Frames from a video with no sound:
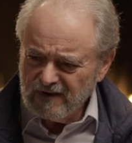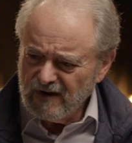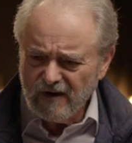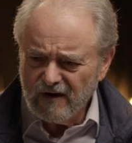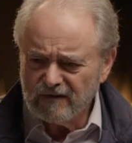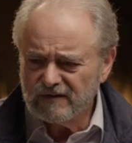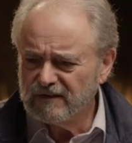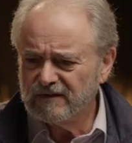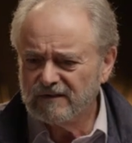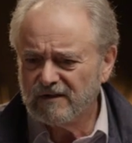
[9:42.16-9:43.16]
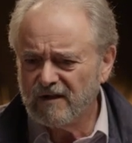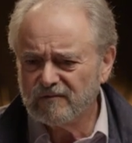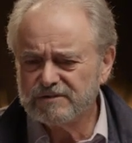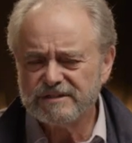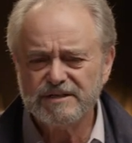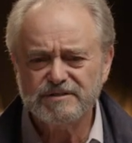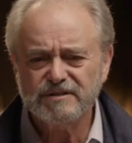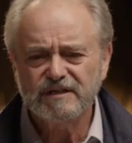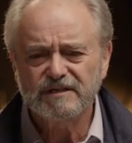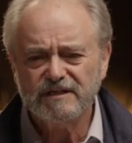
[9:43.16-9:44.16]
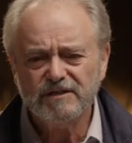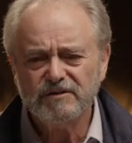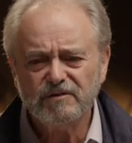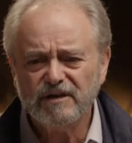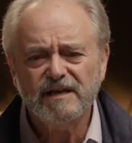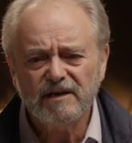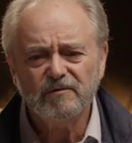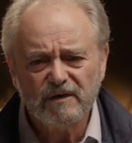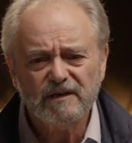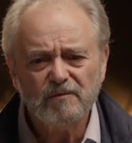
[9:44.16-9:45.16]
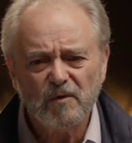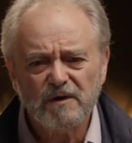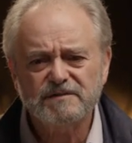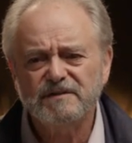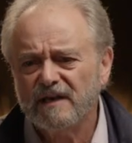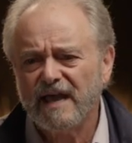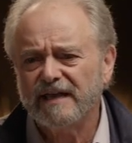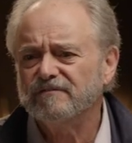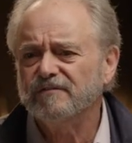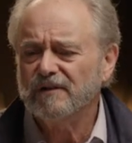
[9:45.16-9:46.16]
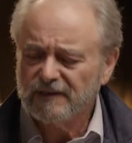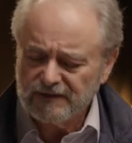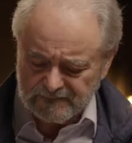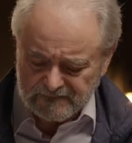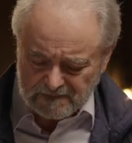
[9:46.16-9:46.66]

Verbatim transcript: our conversation continued, and it really was delightful. And